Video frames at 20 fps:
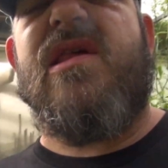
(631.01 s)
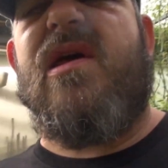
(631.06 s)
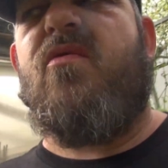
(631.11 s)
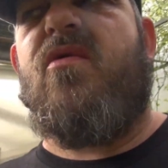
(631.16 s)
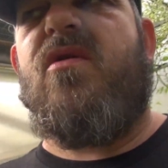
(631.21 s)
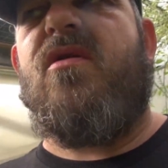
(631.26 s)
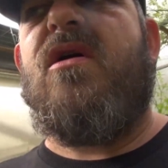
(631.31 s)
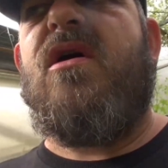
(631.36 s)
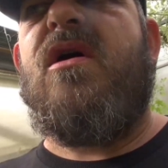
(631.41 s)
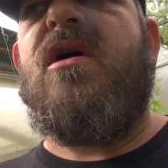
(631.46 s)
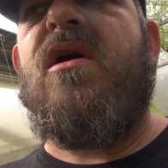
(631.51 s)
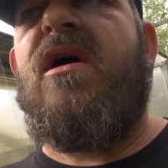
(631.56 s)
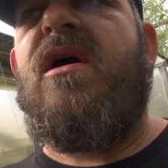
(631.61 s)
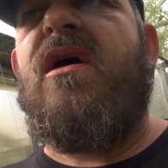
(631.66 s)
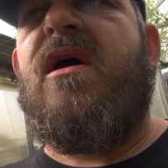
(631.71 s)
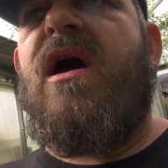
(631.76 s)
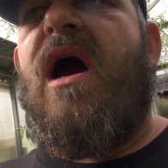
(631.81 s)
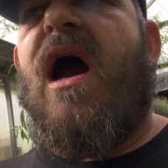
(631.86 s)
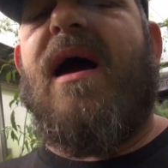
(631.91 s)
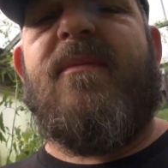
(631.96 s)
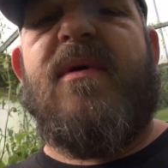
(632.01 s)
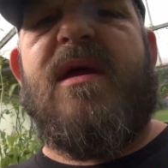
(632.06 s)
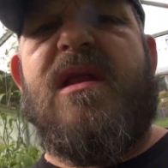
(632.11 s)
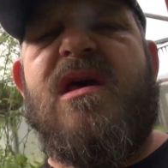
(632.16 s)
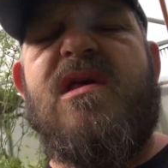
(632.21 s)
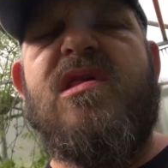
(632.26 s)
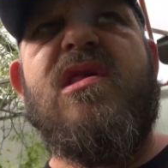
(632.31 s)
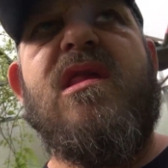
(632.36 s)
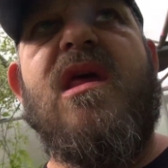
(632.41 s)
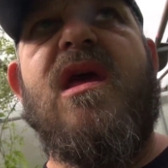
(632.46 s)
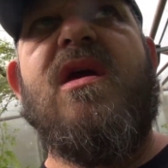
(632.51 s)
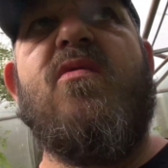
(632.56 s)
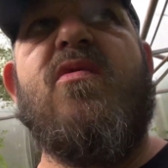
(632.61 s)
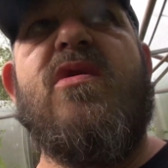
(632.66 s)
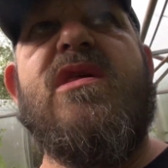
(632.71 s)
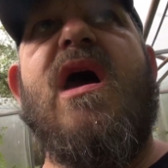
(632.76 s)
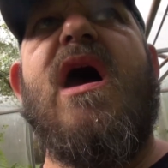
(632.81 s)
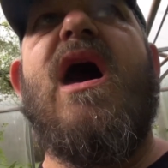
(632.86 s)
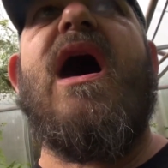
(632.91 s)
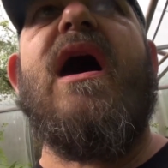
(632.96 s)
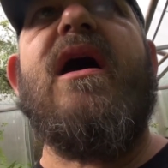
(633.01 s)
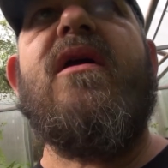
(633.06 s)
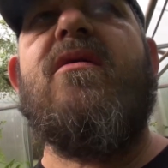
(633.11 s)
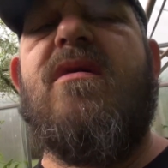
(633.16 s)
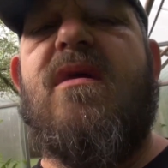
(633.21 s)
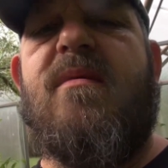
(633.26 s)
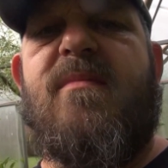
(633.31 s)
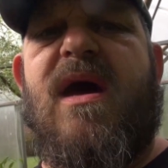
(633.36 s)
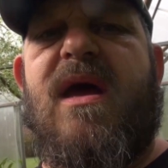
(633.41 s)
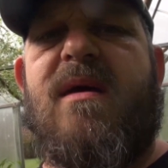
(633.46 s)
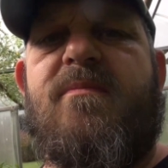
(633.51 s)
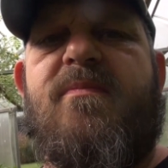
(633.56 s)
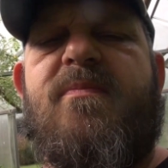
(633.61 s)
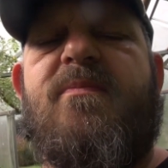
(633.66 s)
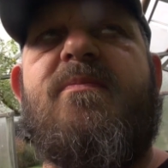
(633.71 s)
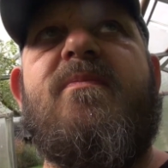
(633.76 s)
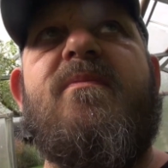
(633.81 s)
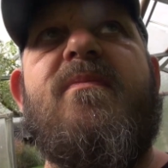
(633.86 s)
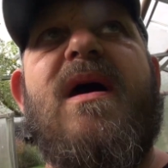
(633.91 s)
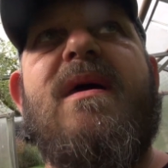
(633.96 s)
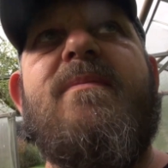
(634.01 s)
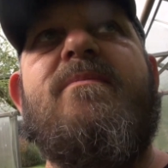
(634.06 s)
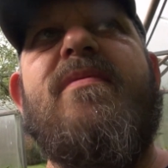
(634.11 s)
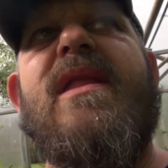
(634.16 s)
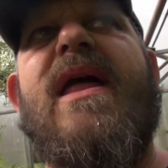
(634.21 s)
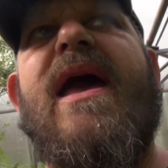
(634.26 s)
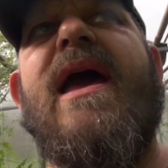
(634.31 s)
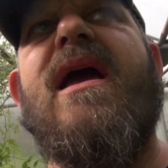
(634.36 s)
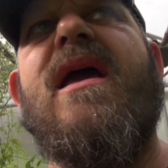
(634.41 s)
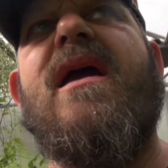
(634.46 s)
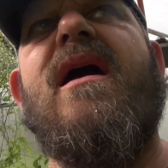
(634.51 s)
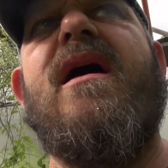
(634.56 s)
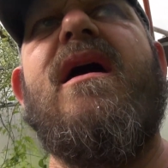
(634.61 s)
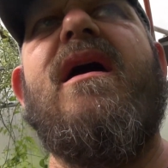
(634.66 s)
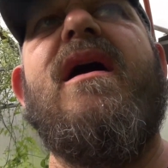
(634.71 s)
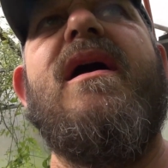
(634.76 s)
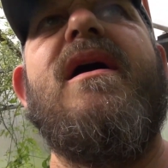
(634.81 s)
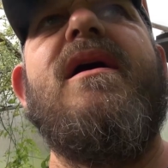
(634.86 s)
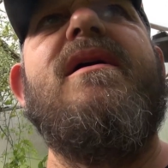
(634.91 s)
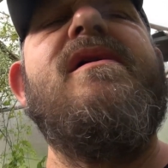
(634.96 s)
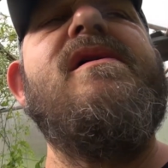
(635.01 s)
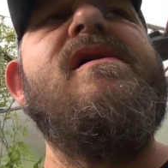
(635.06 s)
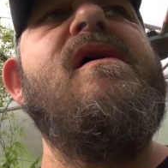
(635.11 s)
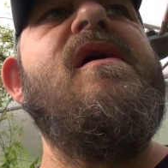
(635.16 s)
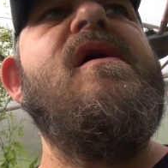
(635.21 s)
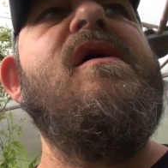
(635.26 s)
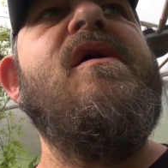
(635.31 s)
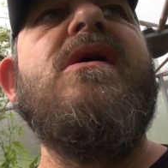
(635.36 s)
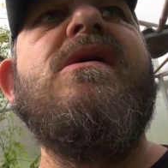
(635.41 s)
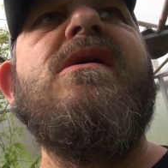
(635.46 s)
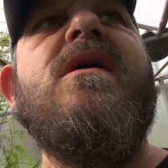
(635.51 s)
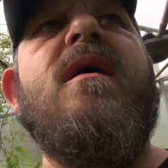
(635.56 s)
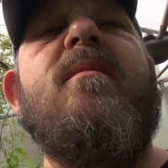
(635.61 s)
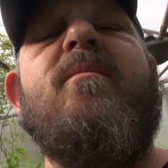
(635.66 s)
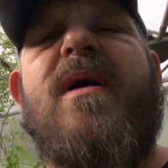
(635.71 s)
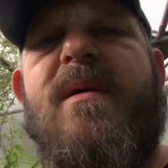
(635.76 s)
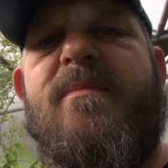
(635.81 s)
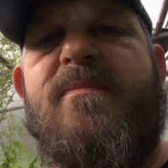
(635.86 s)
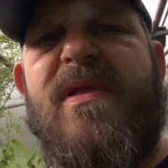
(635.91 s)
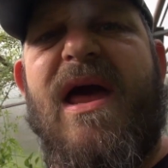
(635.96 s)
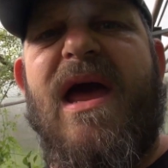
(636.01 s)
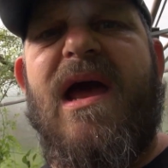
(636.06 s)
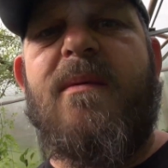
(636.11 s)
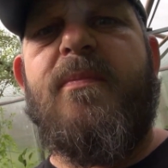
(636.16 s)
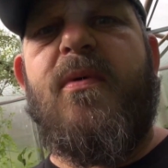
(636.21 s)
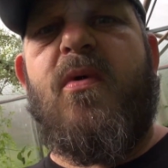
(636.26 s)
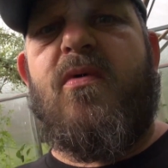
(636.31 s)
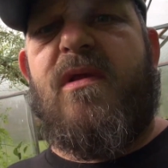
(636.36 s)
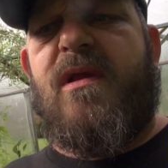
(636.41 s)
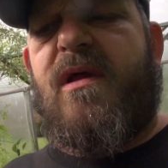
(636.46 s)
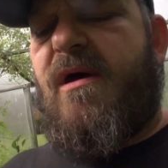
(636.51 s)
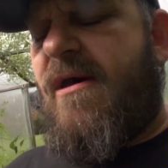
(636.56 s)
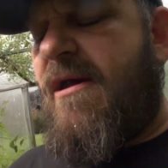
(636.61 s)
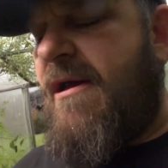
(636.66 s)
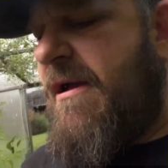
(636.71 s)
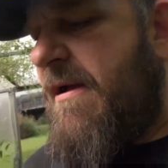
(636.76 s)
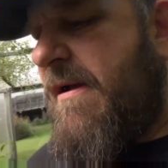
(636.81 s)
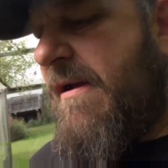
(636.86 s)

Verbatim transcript: They were, I mean, this thing was hotter than my my black uh, my black bootla.